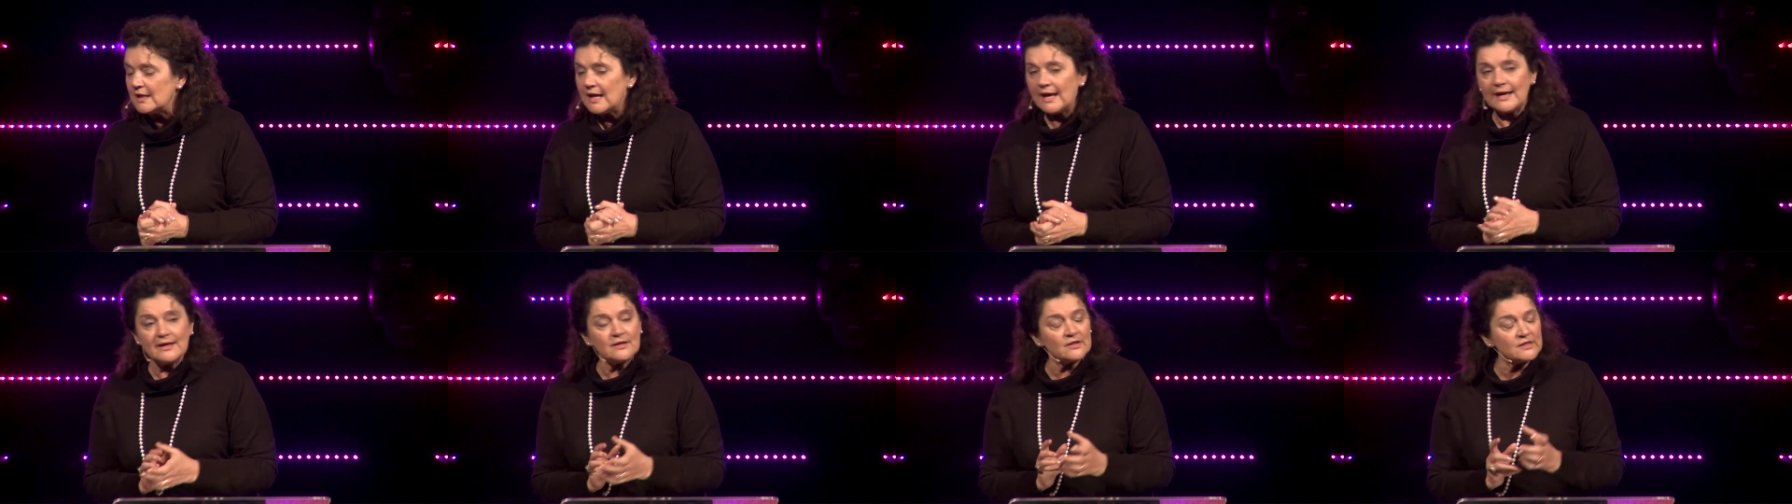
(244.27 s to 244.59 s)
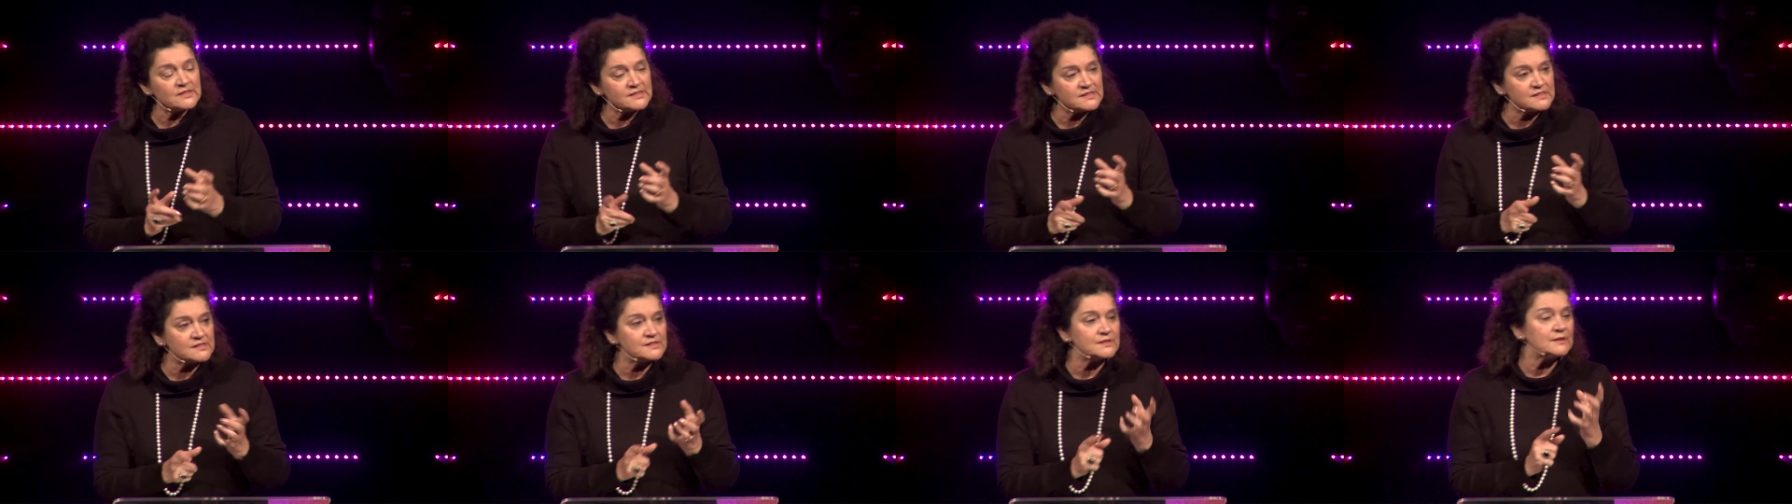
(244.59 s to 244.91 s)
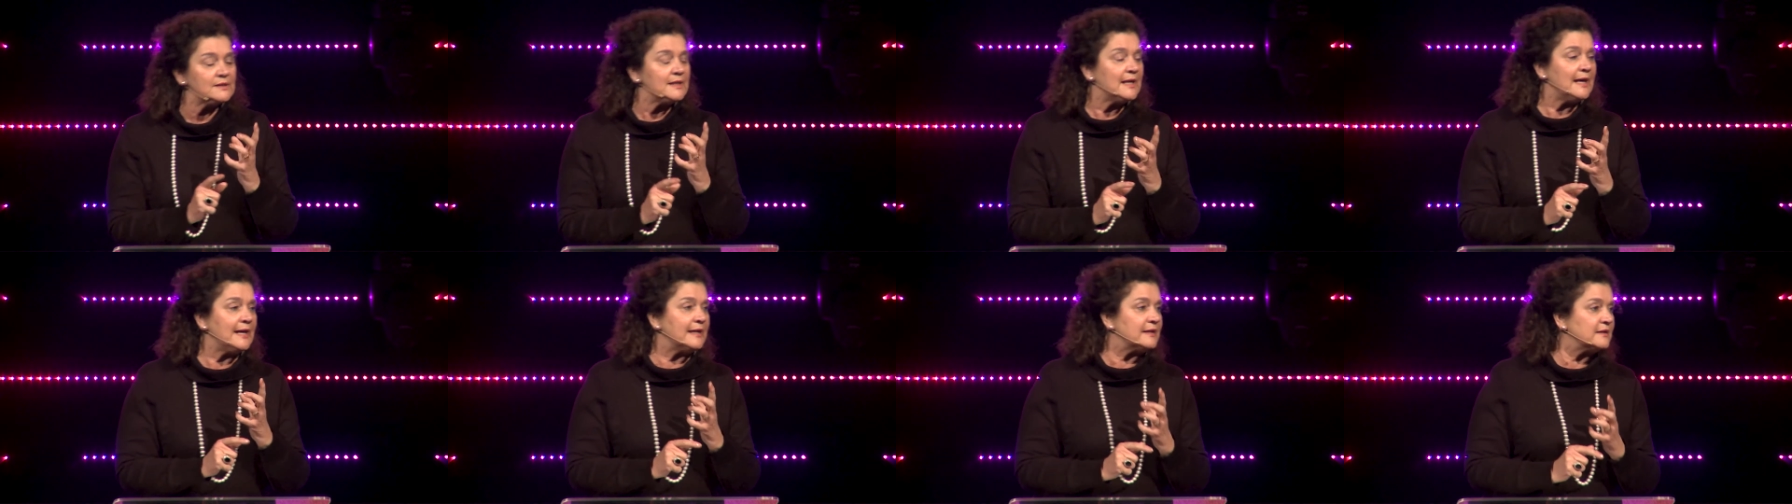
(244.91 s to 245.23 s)
and I
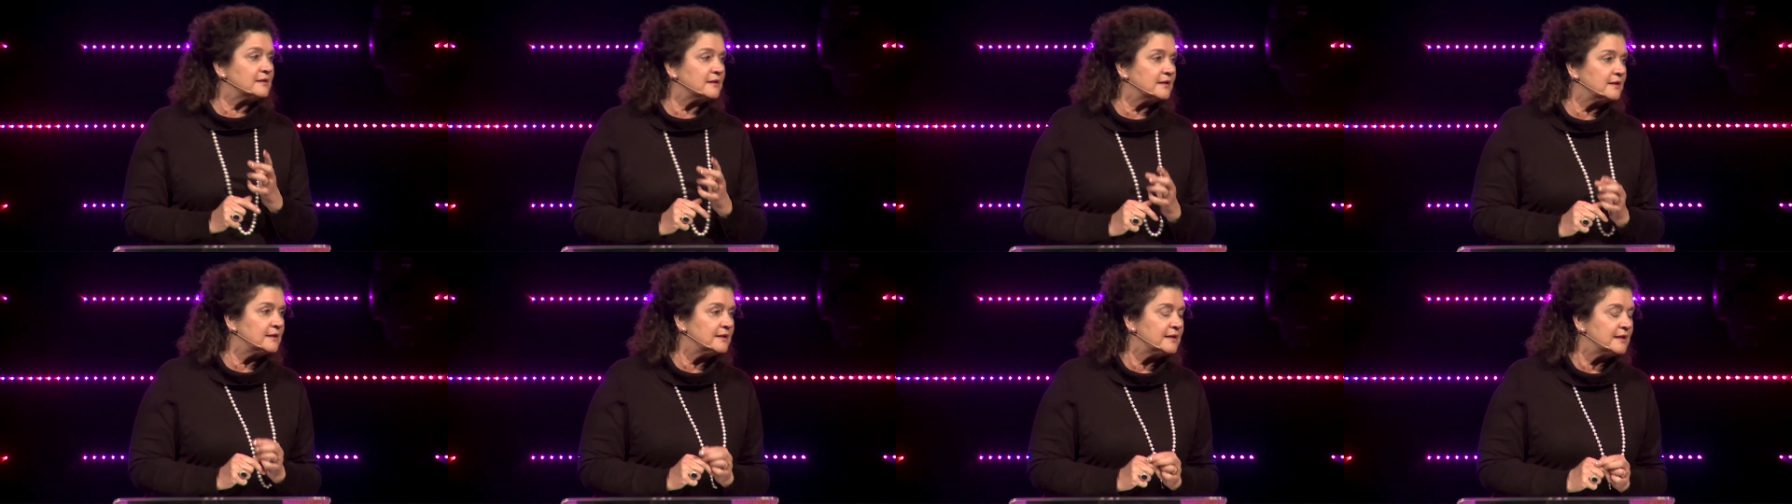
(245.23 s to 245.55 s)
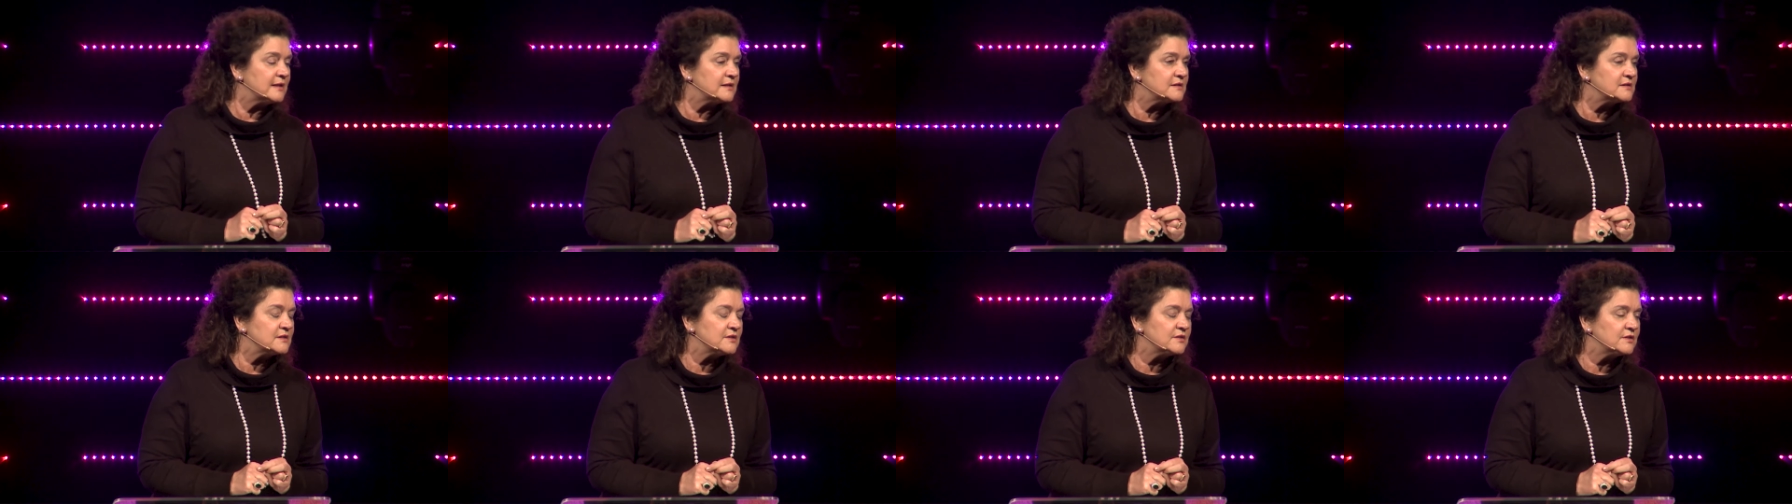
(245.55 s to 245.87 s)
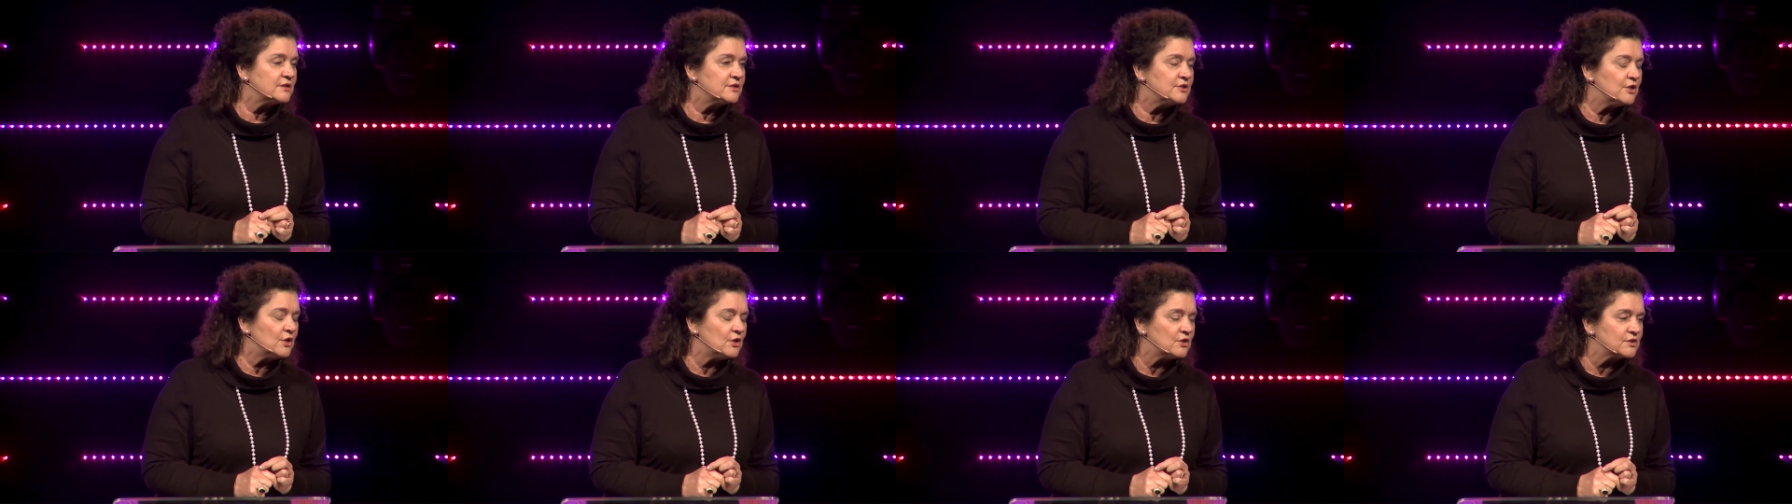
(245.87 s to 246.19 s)
still hadn't connected
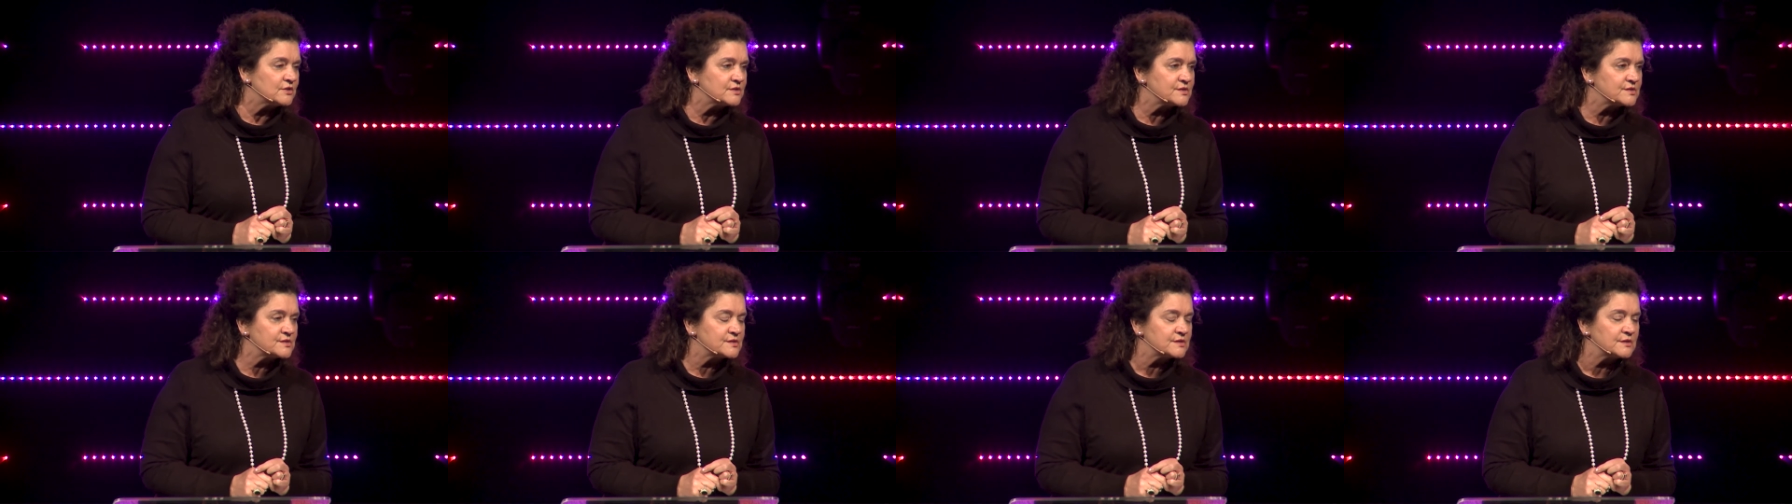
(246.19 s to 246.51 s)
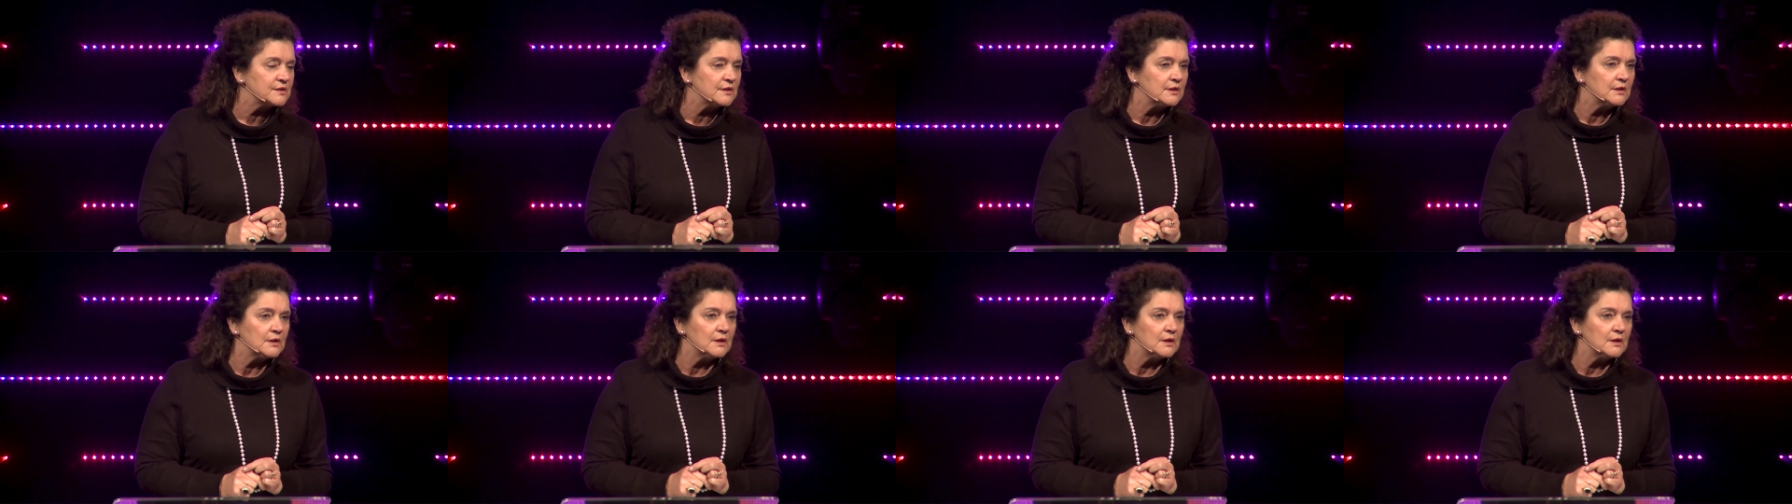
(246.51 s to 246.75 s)
the dots.